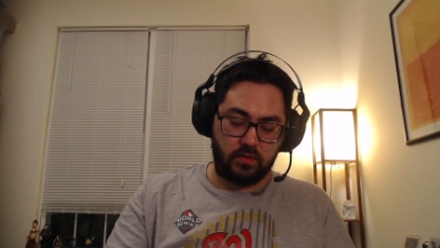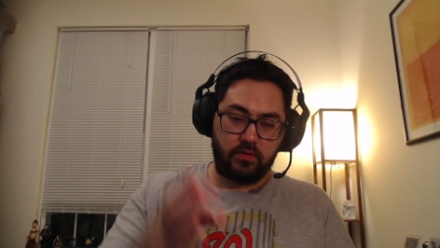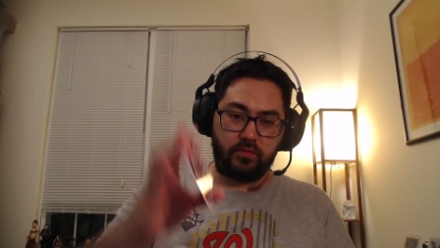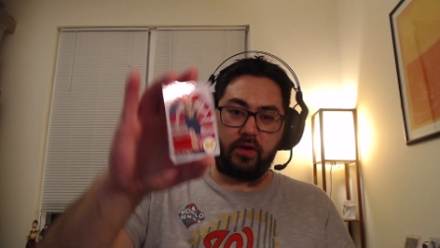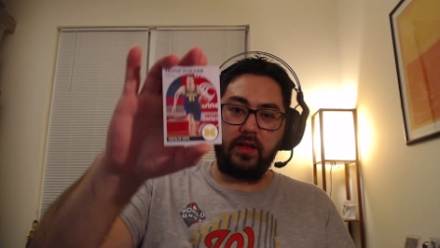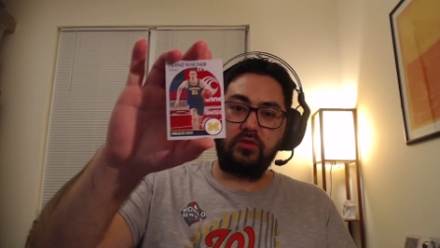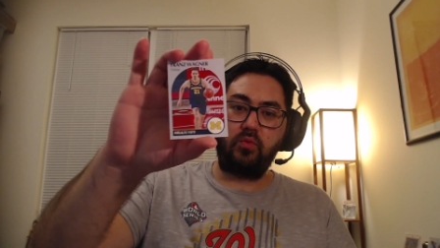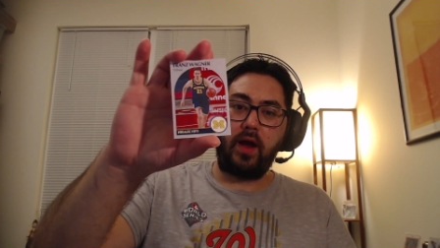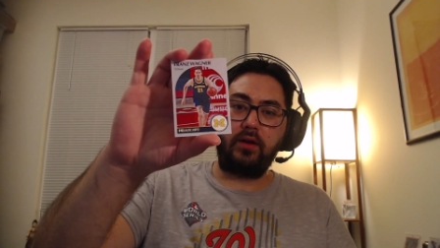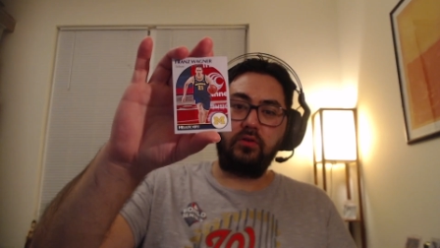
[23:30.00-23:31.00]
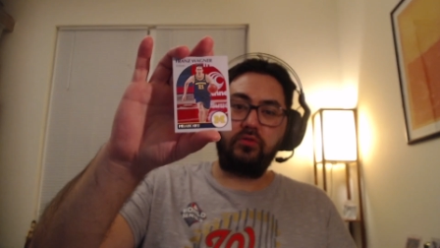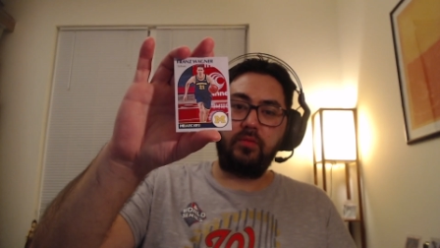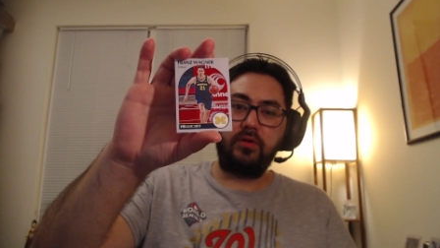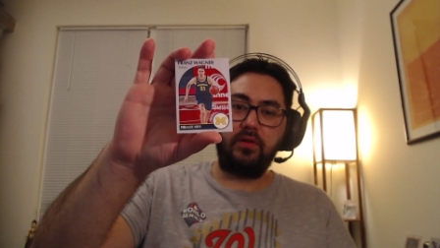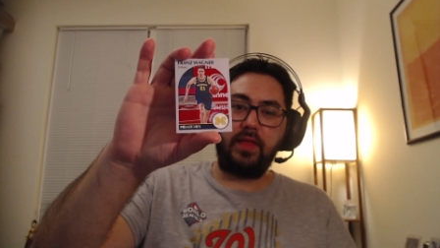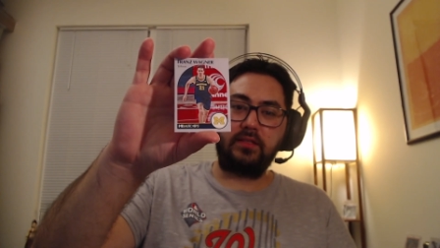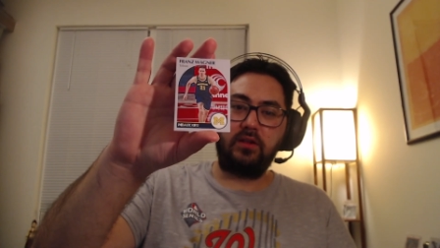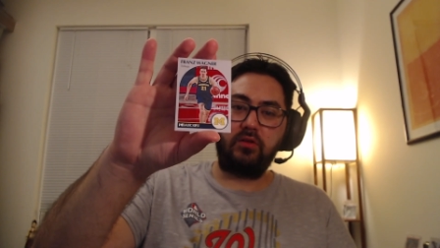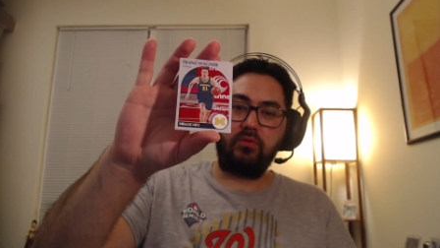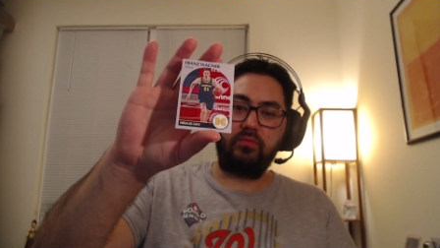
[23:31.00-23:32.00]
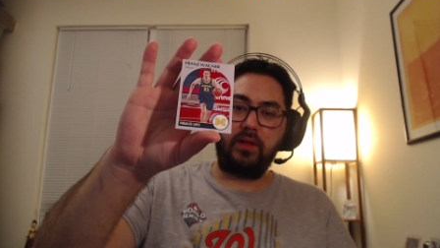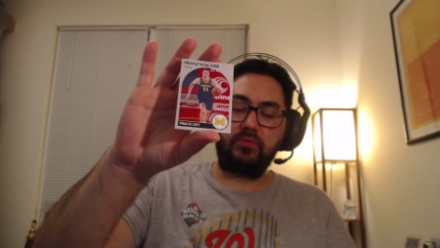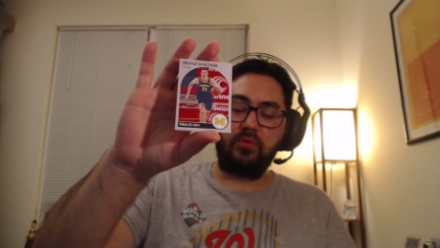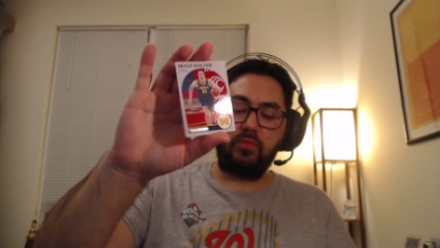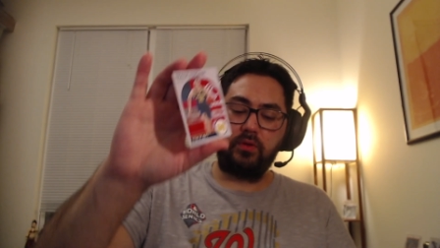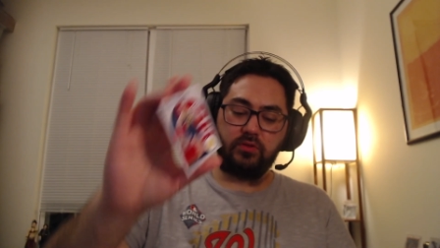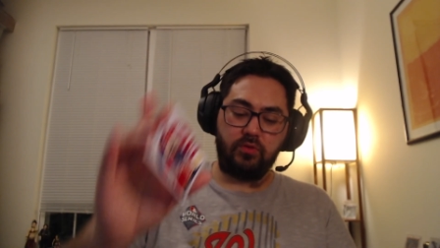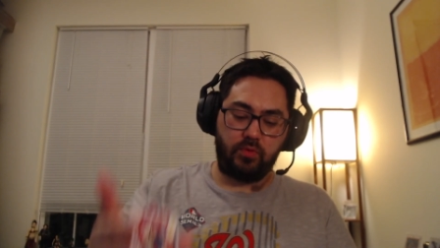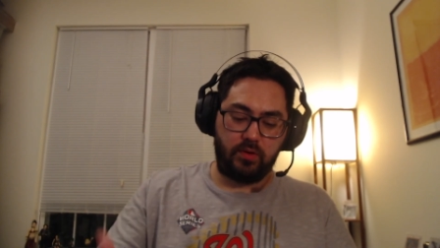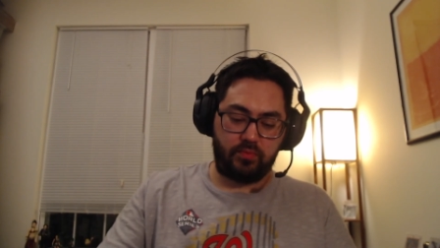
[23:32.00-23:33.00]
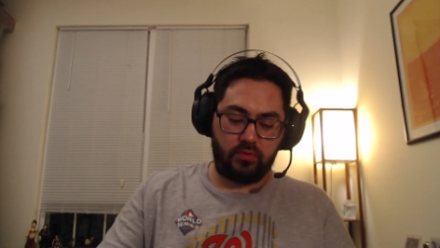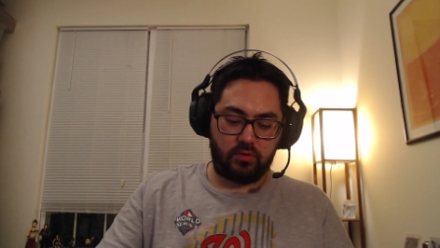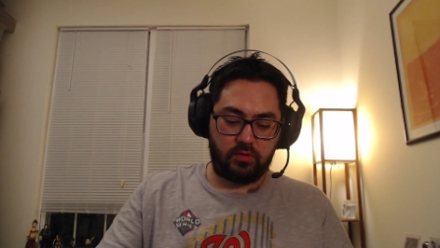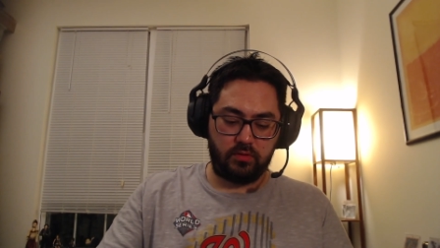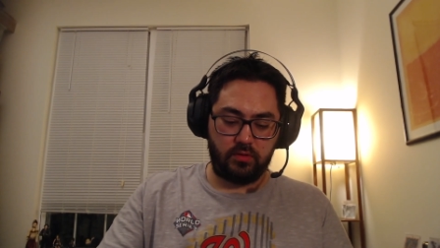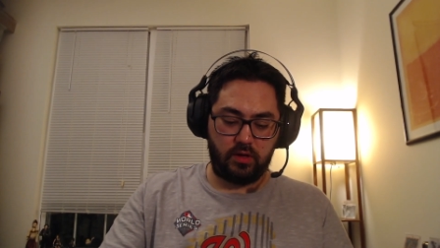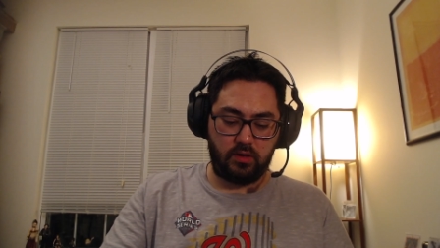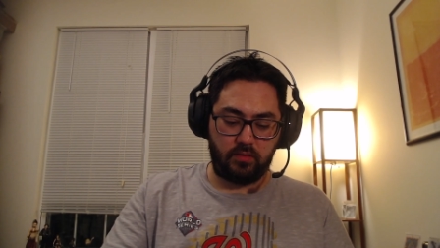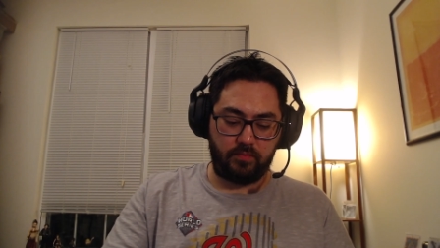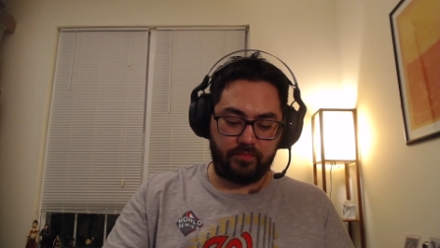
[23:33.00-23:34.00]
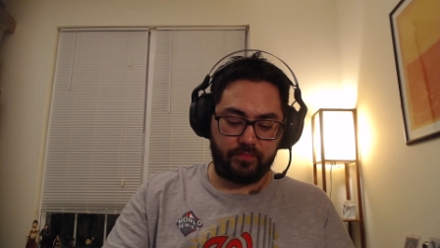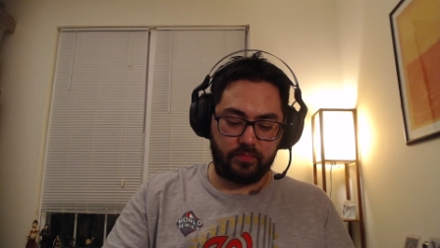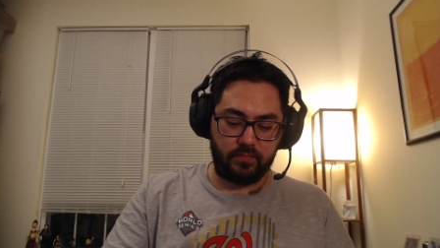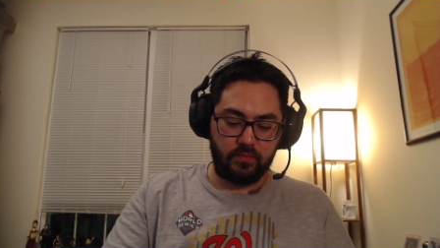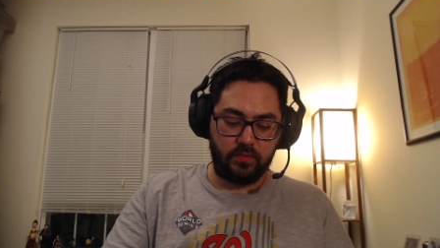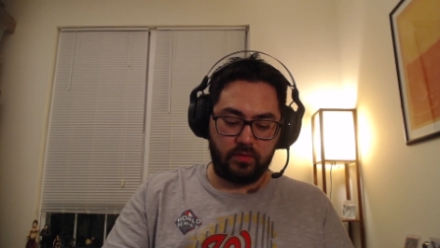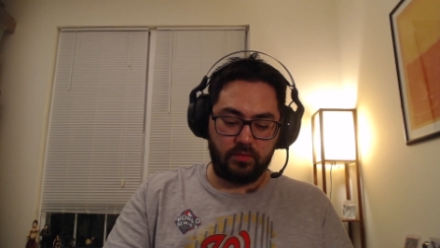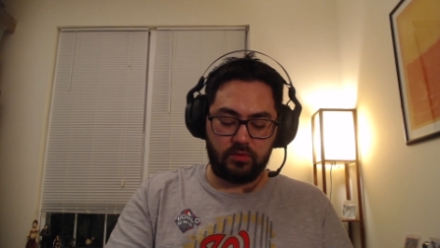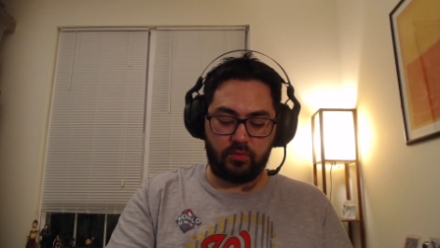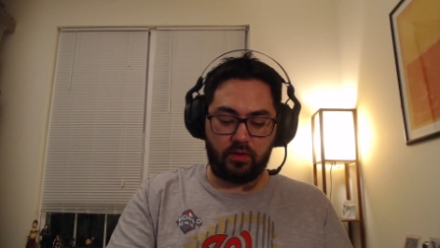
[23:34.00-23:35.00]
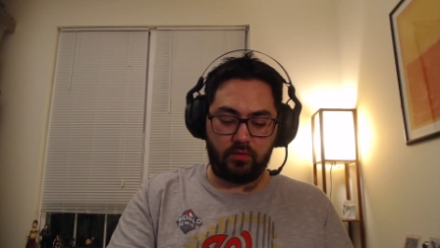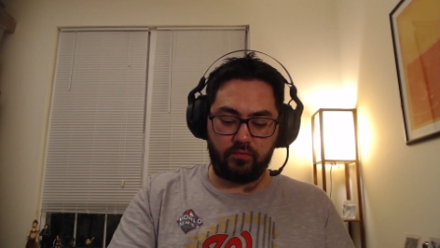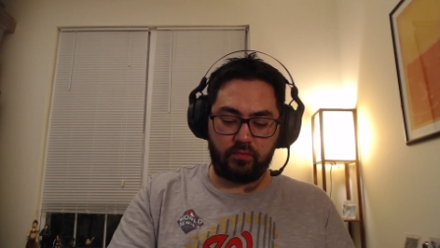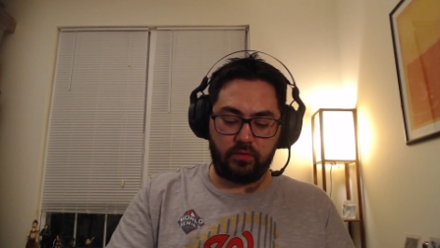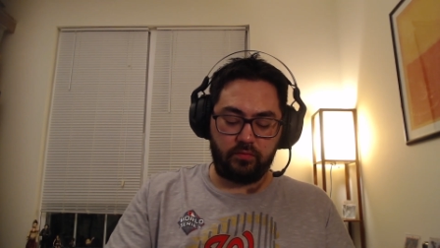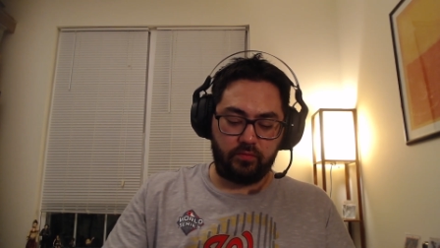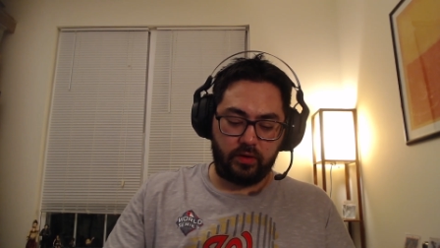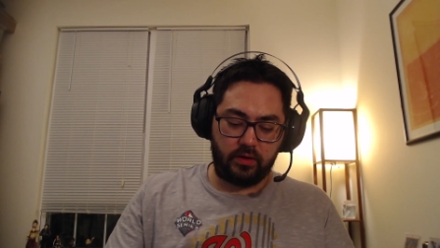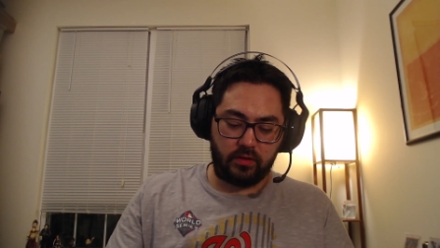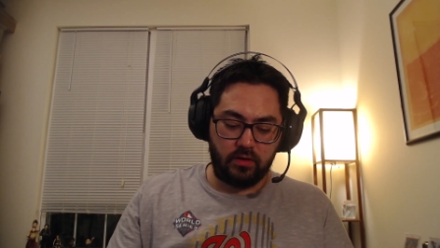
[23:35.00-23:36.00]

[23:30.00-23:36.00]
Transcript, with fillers: Franz Wagner tribute. That's one of the ones you'd want to pull. It's one of the leader.